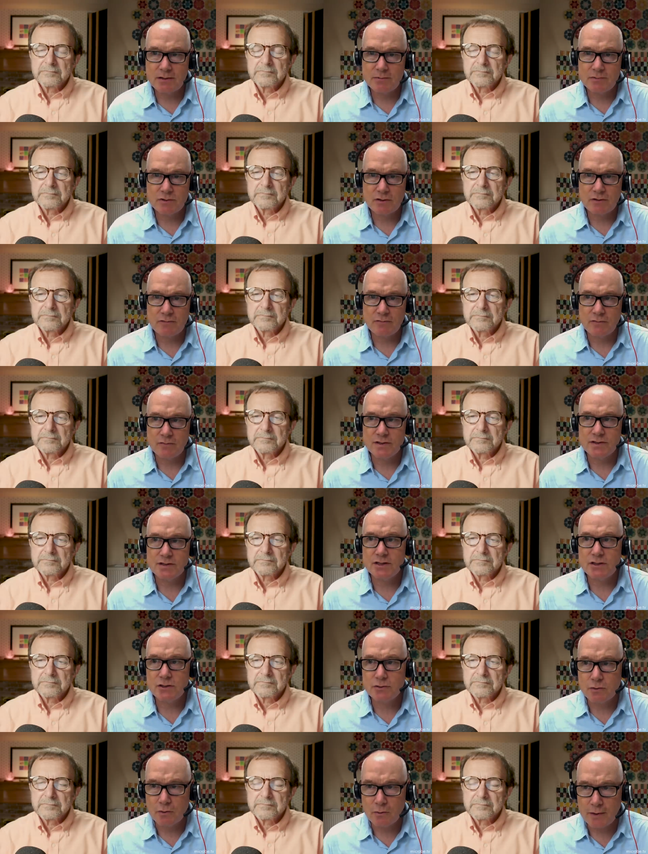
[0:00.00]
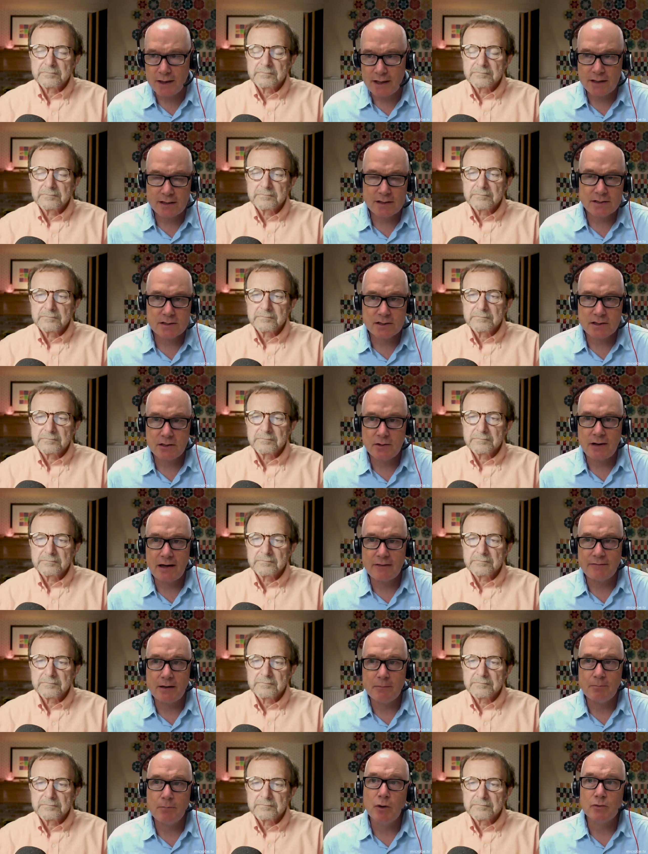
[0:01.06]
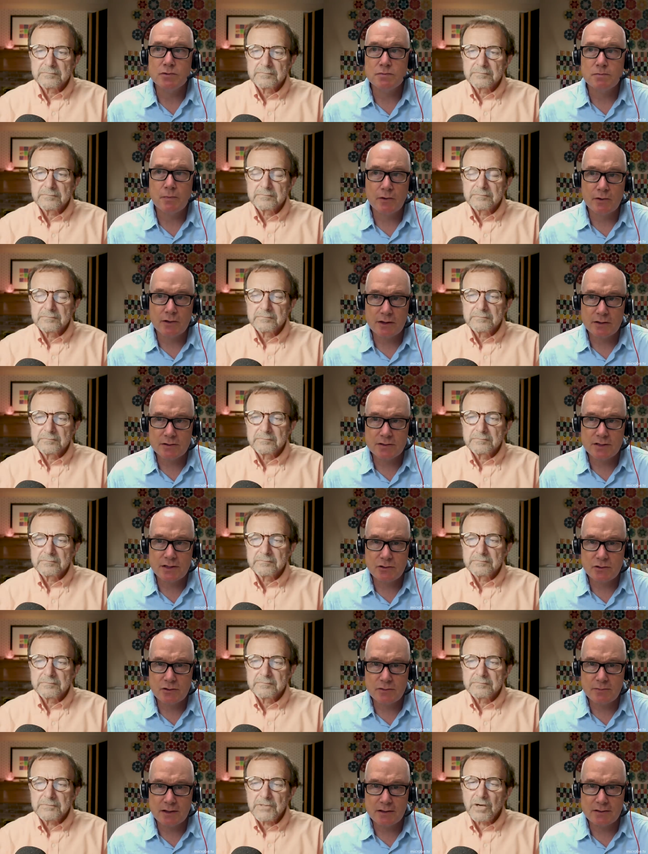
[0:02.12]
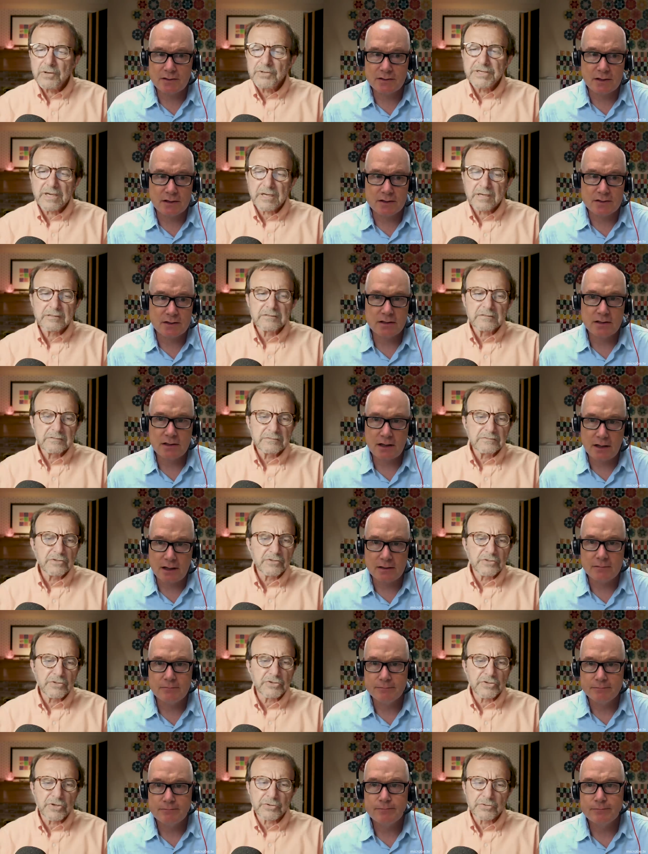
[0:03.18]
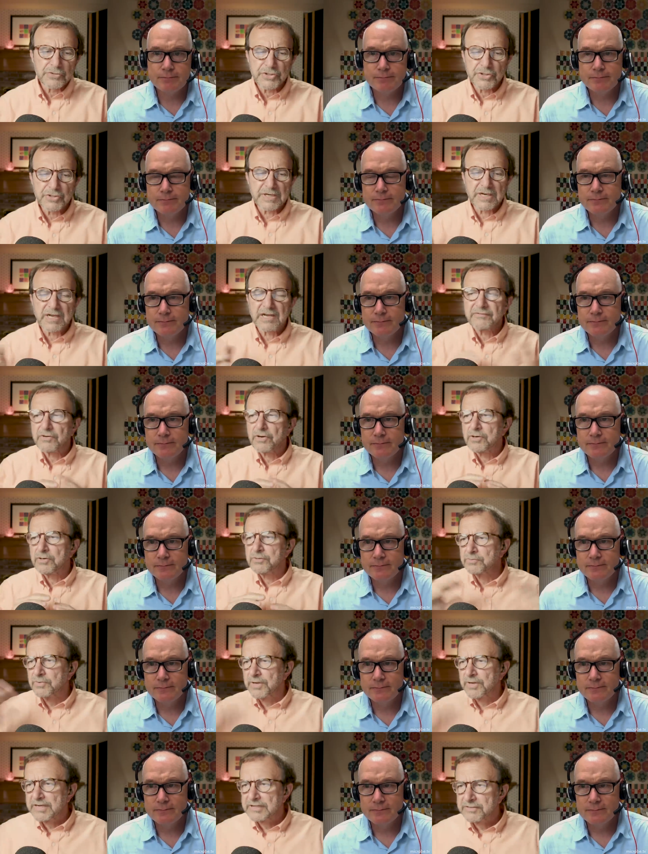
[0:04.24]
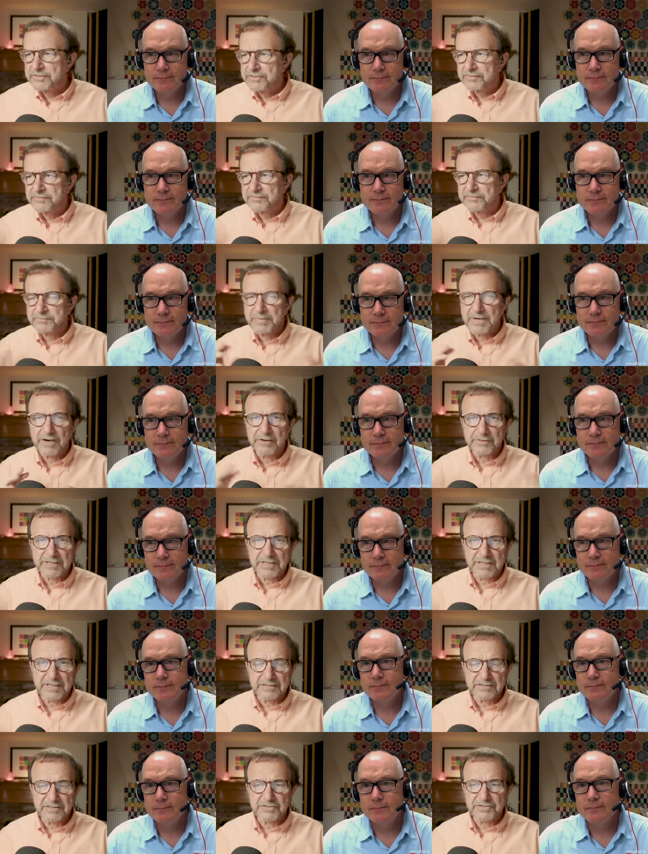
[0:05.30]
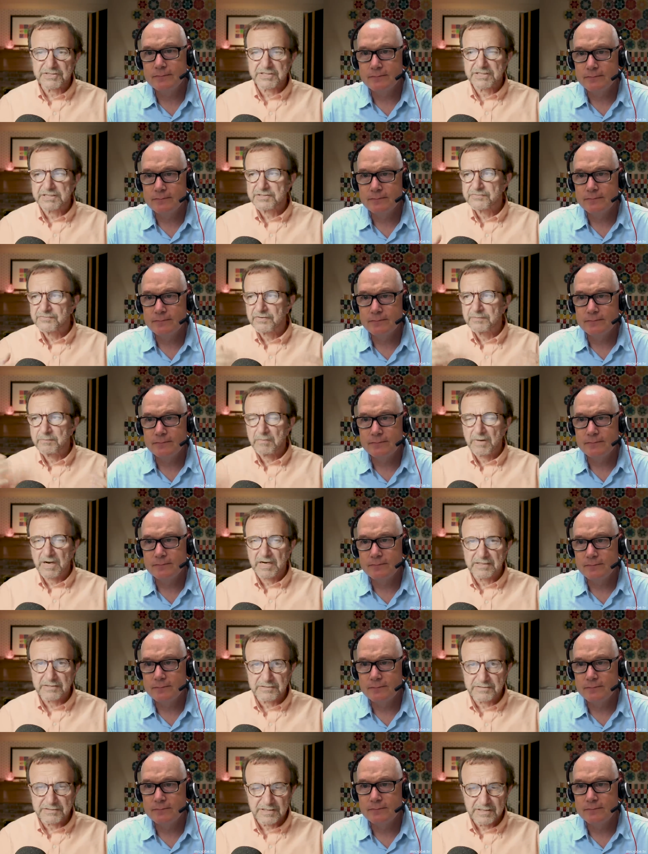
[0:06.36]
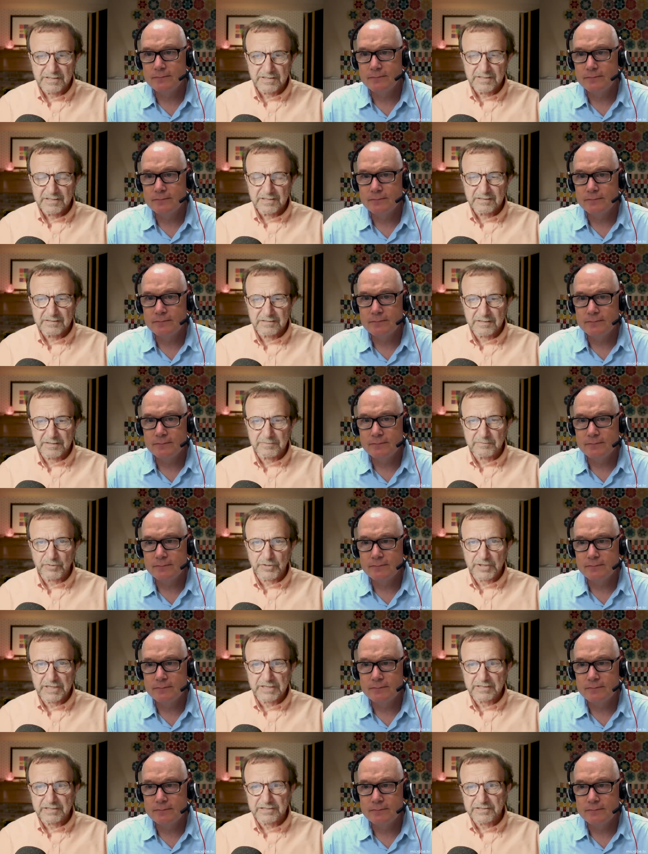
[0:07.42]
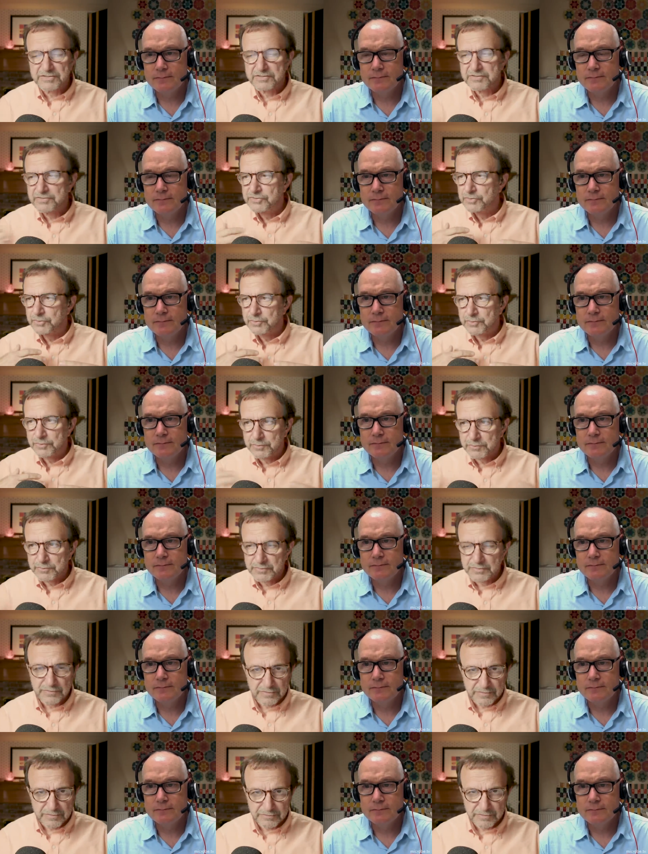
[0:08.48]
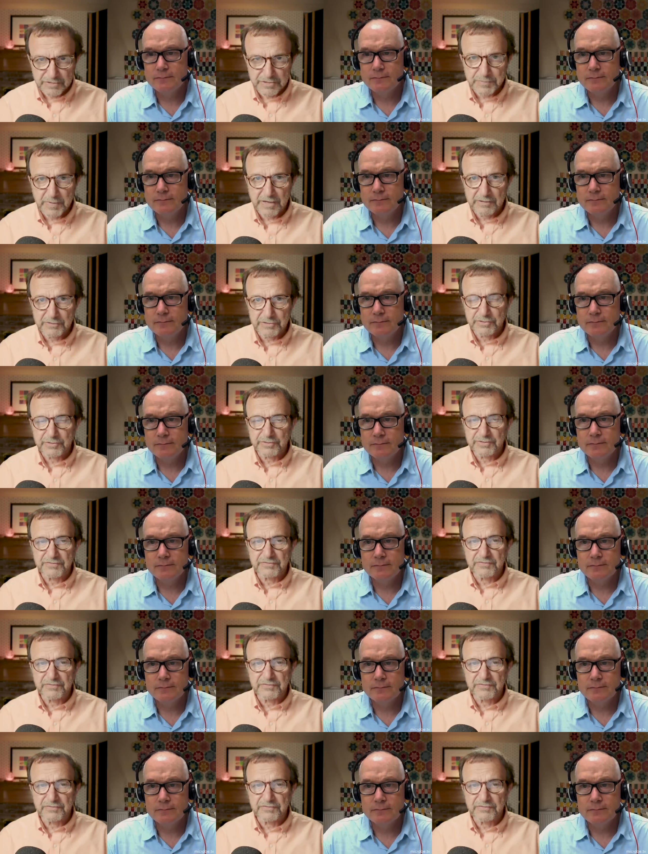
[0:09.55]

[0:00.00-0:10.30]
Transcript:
Speaker 1: some sort of residual weakness? Can you have a post polio syndrome that oh, yeah. doesn't? Yeah. No, no, no.
Speaker 2: You can have a whole range of paralytic disease from mild limb weakness to respiratory